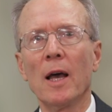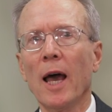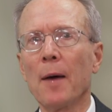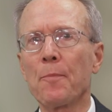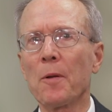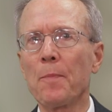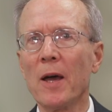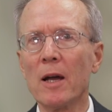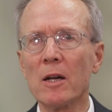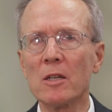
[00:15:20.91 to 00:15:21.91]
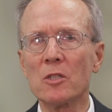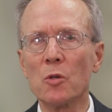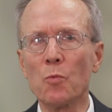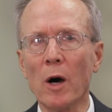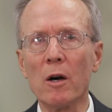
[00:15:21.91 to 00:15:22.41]
and prepared
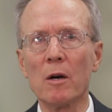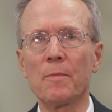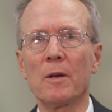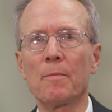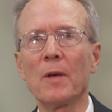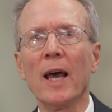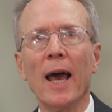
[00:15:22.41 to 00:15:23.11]
to welcome him.